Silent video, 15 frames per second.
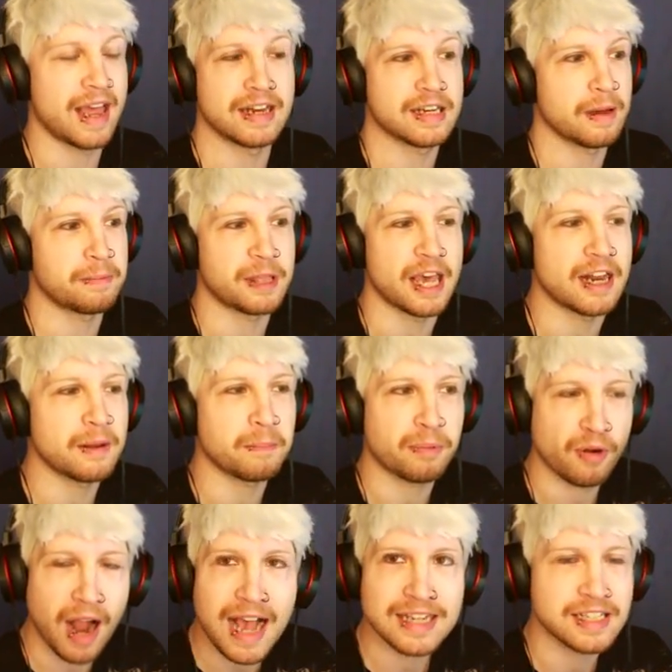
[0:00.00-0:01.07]
end up getting
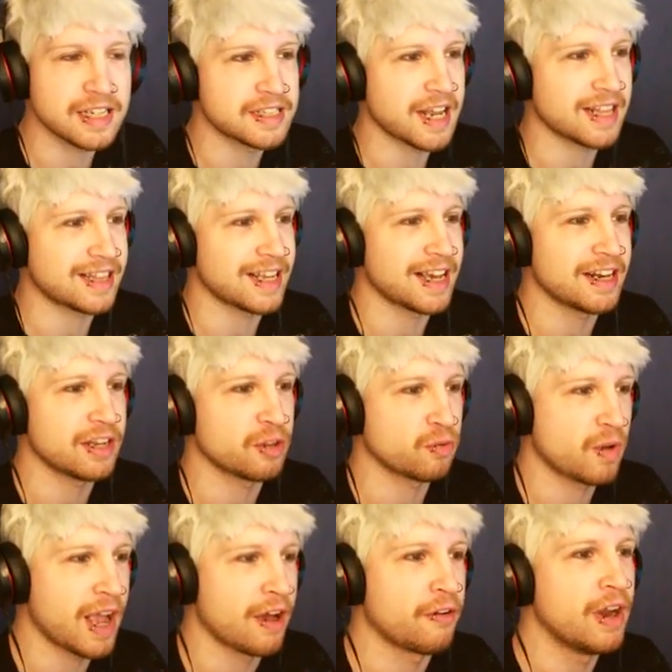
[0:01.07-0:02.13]
prizes at the end of the
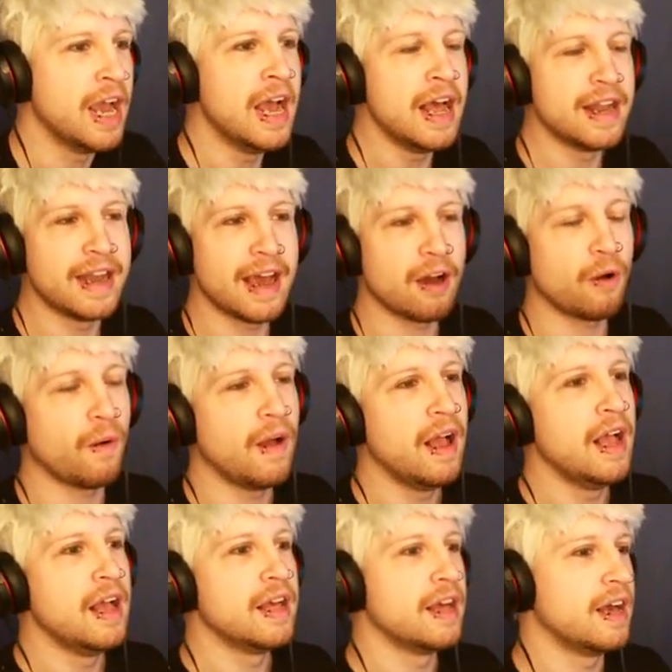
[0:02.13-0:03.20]
round. Now,
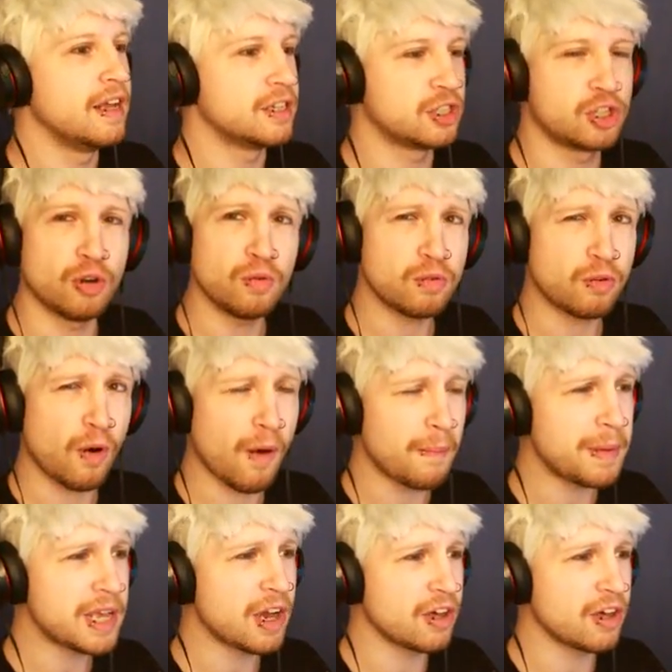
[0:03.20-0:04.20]
don't quote me